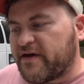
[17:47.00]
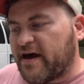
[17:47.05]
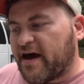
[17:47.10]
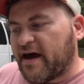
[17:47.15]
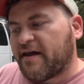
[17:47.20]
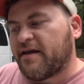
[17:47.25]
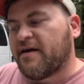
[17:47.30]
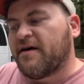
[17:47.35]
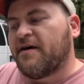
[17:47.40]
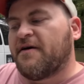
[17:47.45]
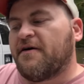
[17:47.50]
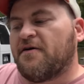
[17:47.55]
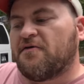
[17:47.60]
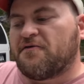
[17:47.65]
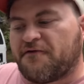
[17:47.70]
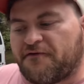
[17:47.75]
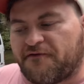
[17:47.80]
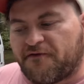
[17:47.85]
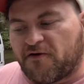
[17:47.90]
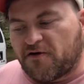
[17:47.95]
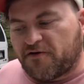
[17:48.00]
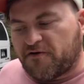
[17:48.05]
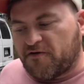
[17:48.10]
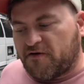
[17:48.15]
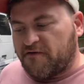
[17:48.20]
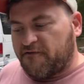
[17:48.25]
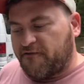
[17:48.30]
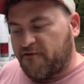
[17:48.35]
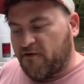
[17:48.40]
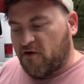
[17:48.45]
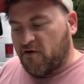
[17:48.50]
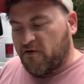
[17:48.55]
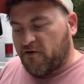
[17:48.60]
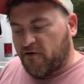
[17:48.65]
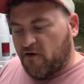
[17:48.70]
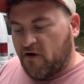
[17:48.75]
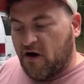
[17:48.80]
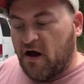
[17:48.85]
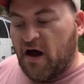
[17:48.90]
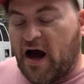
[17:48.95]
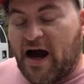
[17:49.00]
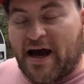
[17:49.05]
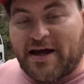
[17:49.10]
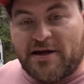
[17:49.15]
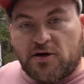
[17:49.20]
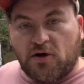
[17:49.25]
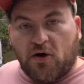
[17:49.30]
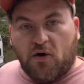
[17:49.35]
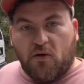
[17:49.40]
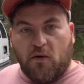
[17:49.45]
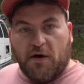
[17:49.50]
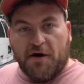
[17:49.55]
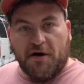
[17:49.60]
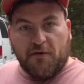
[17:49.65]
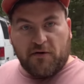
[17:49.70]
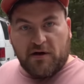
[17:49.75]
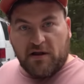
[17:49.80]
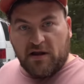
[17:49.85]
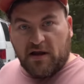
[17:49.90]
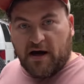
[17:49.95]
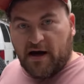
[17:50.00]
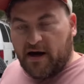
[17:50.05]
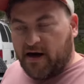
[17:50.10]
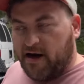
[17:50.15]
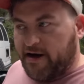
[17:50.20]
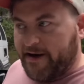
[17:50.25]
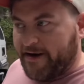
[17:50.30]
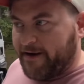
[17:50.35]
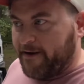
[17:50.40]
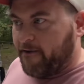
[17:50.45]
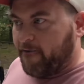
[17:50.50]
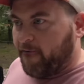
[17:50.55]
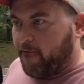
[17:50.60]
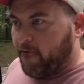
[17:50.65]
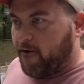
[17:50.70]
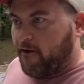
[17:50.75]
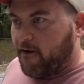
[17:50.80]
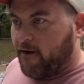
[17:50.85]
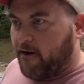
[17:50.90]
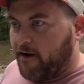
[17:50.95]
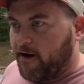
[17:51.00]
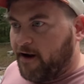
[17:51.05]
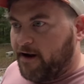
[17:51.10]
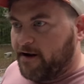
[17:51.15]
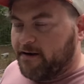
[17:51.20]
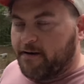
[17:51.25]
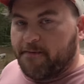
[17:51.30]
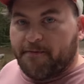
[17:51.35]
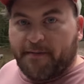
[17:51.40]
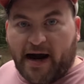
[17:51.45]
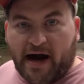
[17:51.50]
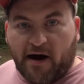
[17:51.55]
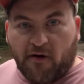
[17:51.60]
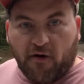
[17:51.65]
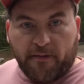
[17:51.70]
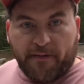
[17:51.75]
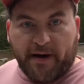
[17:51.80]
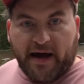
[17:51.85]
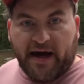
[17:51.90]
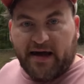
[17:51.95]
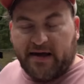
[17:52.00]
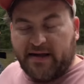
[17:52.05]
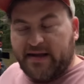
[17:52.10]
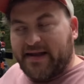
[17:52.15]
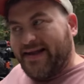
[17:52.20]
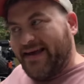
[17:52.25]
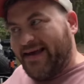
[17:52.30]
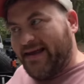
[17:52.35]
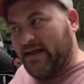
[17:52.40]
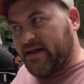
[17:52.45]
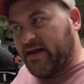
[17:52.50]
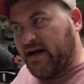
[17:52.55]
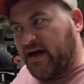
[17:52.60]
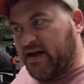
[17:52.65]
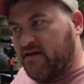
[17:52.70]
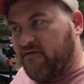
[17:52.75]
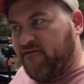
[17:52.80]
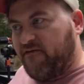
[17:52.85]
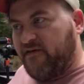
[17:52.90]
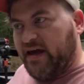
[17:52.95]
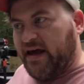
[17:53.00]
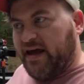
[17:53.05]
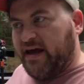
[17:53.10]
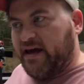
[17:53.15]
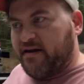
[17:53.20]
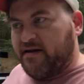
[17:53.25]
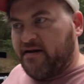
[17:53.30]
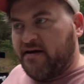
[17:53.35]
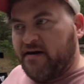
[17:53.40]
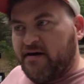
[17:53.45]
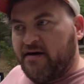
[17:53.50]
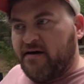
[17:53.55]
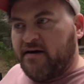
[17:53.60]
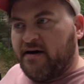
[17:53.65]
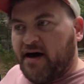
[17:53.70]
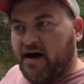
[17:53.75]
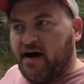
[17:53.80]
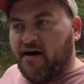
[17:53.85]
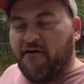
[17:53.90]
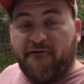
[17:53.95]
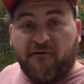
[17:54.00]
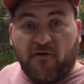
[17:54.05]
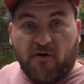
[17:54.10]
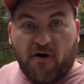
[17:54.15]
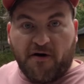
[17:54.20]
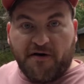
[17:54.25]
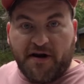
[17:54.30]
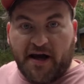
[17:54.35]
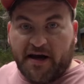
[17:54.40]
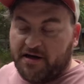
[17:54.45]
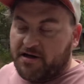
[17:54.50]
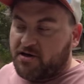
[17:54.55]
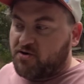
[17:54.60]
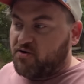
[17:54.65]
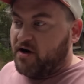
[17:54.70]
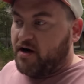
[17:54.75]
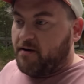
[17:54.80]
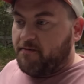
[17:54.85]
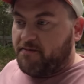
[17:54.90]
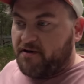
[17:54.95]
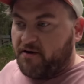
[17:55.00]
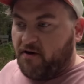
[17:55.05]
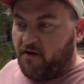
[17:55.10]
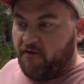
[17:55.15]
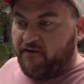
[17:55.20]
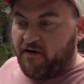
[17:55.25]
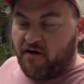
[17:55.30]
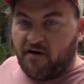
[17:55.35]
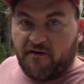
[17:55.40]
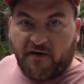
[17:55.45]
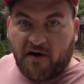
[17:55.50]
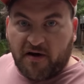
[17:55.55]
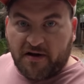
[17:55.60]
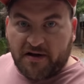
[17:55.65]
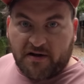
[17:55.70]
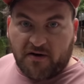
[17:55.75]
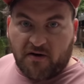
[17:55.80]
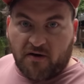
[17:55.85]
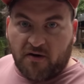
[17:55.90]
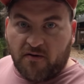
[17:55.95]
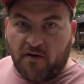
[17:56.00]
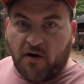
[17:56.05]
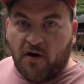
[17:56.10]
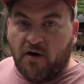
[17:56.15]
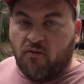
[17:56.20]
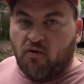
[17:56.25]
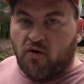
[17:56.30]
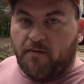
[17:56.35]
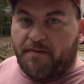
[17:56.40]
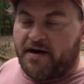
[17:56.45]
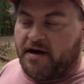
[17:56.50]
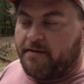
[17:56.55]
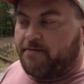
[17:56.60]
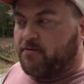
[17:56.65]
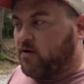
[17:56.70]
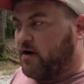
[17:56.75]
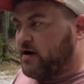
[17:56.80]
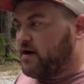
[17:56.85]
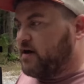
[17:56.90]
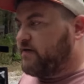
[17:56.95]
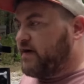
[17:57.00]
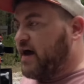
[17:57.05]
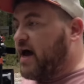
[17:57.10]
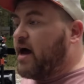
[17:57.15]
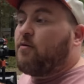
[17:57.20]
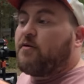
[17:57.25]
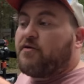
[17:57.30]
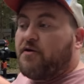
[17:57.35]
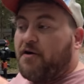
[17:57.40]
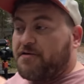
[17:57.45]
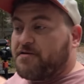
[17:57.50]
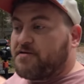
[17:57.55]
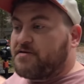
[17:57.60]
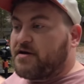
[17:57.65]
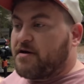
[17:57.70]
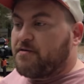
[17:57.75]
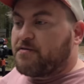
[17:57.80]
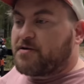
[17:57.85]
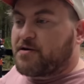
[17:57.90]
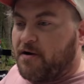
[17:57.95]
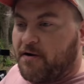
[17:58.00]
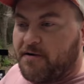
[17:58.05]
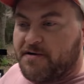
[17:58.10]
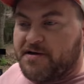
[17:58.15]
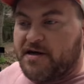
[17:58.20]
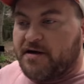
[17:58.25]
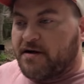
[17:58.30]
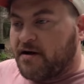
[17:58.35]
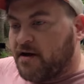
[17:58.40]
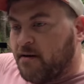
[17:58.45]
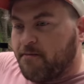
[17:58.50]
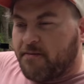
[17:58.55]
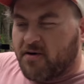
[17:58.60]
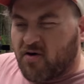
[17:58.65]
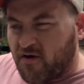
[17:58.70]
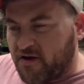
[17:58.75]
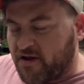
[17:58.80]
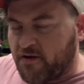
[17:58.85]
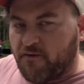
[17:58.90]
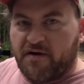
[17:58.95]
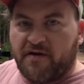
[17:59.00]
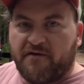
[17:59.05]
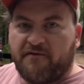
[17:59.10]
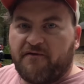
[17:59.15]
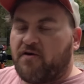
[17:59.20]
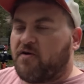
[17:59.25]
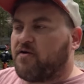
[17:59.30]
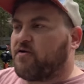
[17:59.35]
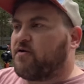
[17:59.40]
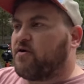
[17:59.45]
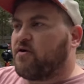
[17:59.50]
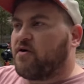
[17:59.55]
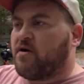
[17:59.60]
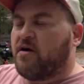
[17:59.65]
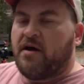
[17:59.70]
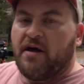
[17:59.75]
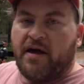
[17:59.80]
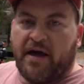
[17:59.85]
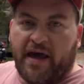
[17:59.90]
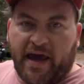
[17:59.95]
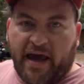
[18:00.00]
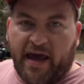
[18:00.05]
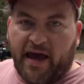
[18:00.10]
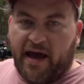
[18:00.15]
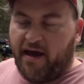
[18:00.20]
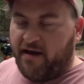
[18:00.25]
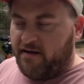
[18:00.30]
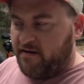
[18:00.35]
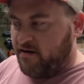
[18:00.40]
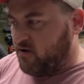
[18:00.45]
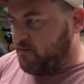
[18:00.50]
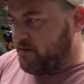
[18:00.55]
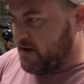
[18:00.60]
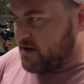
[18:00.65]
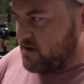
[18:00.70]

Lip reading: that further and further. I don't wanna rely on power banks inside the van for our next trip. So very, very soon we'll be upgrading that with alternator charging, but also an inverter, and it'll be a